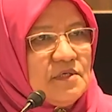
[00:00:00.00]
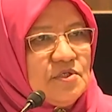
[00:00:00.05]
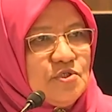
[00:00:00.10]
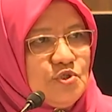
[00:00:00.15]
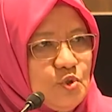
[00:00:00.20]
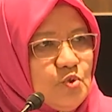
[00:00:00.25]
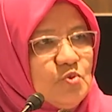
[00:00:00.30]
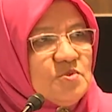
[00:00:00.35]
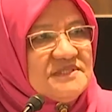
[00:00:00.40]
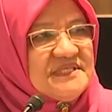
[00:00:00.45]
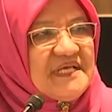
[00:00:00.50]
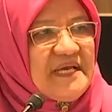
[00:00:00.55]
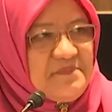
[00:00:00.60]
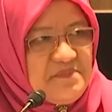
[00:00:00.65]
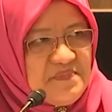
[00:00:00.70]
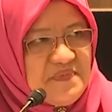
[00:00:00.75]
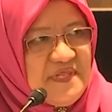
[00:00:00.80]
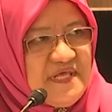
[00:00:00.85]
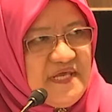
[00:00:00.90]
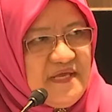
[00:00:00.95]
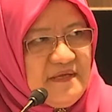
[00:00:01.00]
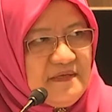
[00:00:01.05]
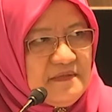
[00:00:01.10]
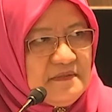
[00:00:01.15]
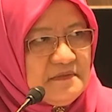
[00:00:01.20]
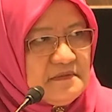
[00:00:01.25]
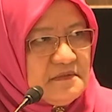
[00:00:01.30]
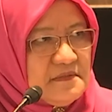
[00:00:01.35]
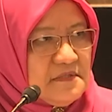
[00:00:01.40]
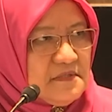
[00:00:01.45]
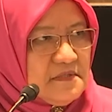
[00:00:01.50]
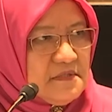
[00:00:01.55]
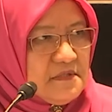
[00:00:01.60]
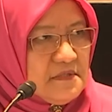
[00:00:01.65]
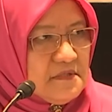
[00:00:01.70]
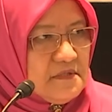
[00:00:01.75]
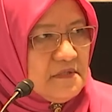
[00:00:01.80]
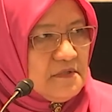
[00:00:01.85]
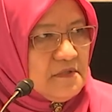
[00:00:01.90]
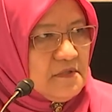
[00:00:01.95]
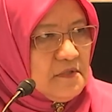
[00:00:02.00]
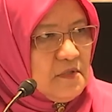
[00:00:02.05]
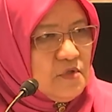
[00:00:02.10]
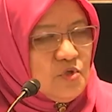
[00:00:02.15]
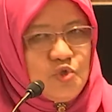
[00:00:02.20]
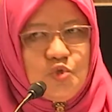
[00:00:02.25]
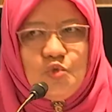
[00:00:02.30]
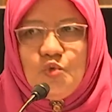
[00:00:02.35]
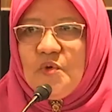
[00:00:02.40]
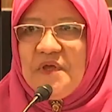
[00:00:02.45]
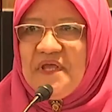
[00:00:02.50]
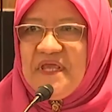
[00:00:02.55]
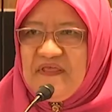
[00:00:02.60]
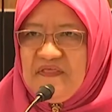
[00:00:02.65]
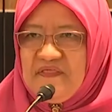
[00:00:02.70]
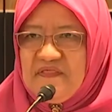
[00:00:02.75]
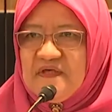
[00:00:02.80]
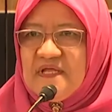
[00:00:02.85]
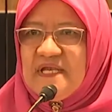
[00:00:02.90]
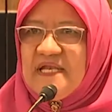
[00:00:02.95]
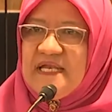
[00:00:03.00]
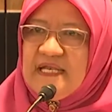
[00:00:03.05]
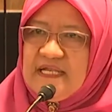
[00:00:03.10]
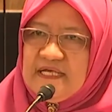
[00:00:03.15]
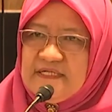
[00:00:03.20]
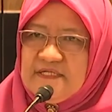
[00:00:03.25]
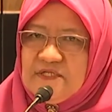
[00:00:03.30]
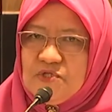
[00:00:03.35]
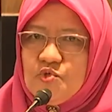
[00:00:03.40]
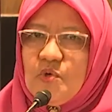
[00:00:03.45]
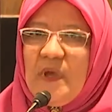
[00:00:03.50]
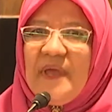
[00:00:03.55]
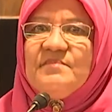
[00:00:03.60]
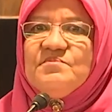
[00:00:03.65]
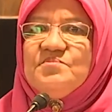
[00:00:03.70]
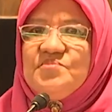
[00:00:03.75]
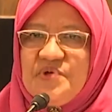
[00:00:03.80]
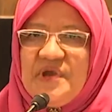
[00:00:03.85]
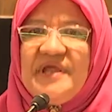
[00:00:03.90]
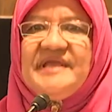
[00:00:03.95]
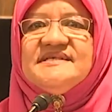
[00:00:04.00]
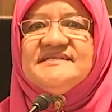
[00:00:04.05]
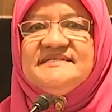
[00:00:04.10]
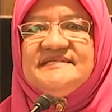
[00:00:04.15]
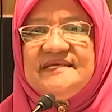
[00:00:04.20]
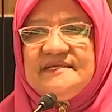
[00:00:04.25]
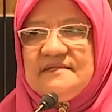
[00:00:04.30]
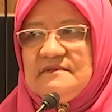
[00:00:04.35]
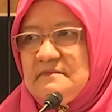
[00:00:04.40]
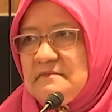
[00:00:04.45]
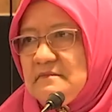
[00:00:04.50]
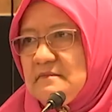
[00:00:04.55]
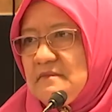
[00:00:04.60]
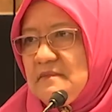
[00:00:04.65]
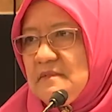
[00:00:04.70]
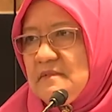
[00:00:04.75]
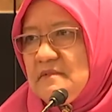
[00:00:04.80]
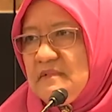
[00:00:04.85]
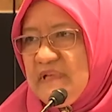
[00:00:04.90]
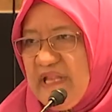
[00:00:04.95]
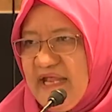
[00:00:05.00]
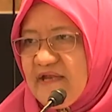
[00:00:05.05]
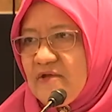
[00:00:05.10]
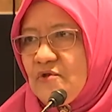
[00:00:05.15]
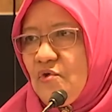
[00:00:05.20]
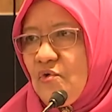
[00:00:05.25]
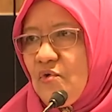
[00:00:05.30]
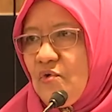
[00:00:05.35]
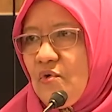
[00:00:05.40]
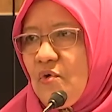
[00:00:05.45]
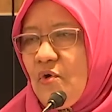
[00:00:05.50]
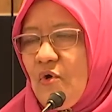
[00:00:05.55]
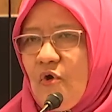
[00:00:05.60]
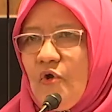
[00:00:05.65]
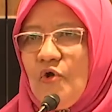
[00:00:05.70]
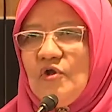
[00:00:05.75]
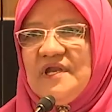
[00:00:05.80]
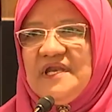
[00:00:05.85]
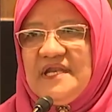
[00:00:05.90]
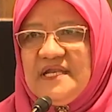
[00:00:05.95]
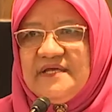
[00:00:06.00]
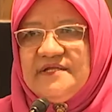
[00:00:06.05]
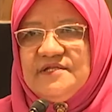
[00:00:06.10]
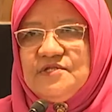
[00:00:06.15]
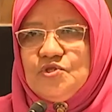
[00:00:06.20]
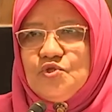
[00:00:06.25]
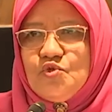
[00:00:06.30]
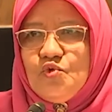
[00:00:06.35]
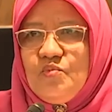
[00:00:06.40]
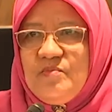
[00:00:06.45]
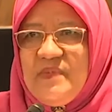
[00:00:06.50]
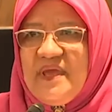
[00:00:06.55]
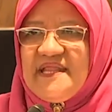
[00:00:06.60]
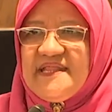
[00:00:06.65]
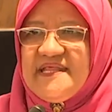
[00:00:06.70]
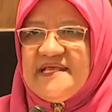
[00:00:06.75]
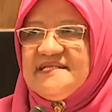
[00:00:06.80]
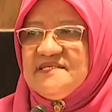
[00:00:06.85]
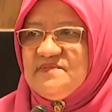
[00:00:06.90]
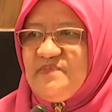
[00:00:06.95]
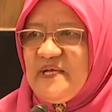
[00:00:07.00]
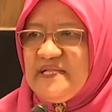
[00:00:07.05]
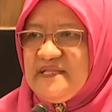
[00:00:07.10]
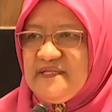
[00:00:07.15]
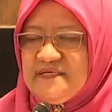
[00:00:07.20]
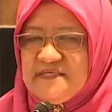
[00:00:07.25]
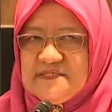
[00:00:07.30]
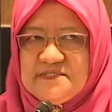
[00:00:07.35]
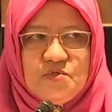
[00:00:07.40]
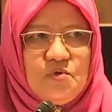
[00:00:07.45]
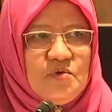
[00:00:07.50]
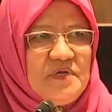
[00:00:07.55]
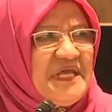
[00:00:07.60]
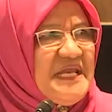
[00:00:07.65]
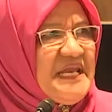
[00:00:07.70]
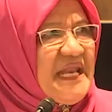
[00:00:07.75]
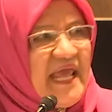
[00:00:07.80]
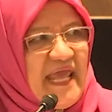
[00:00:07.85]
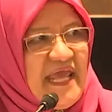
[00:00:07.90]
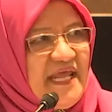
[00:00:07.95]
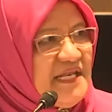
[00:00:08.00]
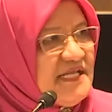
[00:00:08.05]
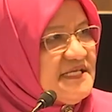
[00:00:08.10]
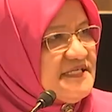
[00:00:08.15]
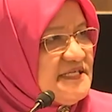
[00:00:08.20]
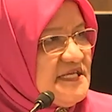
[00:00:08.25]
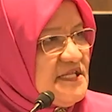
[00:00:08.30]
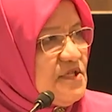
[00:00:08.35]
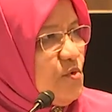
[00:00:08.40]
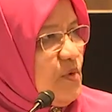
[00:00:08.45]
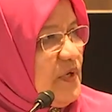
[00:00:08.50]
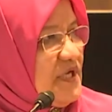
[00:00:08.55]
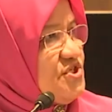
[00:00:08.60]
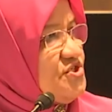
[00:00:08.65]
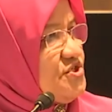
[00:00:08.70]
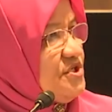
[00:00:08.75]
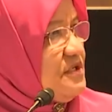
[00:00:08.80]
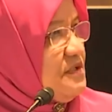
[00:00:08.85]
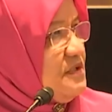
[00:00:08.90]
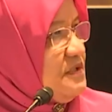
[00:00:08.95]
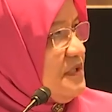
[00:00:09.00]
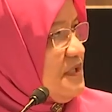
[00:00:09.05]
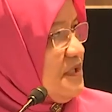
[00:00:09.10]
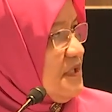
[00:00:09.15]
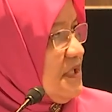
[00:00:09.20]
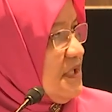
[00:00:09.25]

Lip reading: do something to either learn to embrace it, let go, or learn to make things better. So in any situation,